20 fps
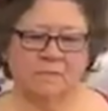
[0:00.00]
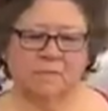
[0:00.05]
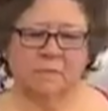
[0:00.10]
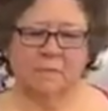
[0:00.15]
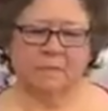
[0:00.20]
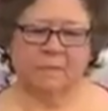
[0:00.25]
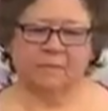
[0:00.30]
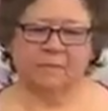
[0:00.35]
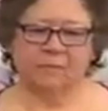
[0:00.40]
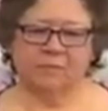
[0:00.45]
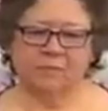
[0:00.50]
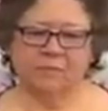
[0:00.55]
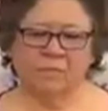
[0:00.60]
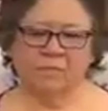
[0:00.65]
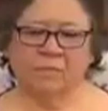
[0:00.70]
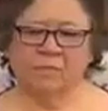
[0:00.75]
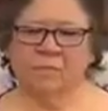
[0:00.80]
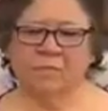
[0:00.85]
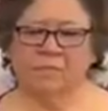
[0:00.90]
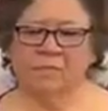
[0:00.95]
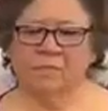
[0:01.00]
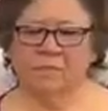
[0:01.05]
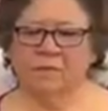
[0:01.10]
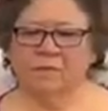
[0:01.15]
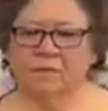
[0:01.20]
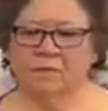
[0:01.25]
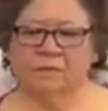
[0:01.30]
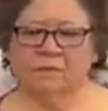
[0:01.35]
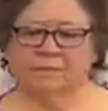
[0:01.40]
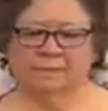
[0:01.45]

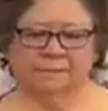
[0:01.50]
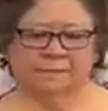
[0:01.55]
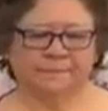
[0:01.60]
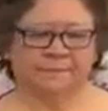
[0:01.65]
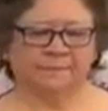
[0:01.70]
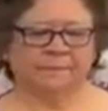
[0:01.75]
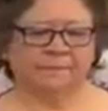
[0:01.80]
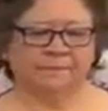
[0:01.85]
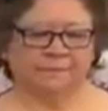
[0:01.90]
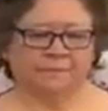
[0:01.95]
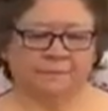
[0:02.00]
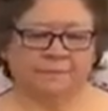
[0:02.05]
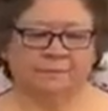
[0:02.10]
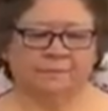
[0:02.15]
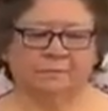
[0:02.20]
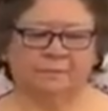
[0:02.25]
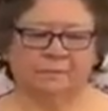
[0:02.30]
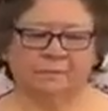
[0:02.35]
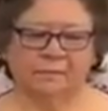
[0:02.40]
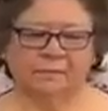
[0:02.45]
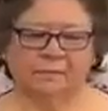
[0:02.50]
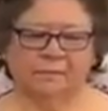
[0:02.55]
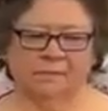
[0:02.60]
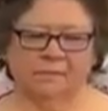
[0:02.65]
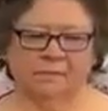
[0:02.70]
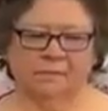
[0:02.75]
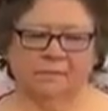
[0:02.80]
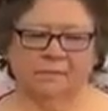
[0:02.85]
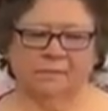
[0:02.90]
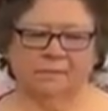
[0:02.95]

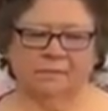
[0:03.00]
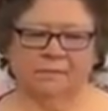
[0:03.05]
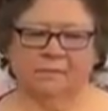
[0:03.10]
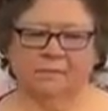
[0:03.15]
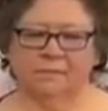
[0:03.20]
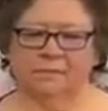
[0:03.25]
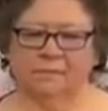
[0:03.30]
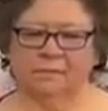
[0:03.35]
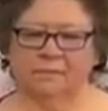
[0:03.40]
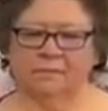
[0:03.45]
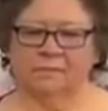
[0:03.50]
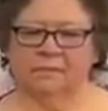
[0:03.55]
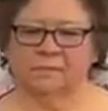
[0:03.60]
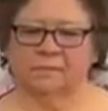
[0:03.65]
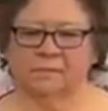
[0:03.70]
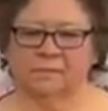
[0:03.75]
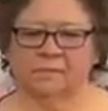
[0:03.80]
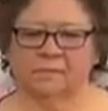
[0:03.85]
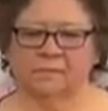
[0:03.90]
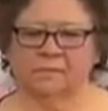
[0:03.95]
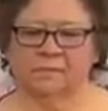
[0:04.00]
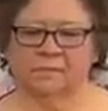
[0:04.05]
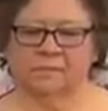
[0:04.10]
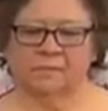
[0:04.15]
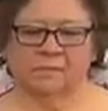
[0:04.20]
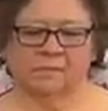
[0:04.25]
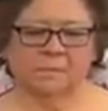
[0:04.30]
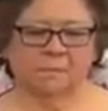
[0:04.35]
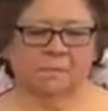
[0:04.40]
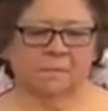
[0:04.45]

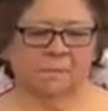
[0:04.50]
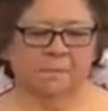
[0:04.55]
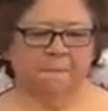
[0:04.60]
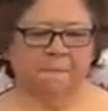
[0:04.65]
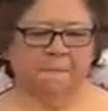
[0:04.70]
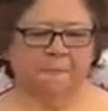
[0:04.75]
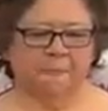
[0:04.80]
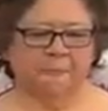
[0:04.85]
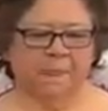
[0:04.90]
(silent)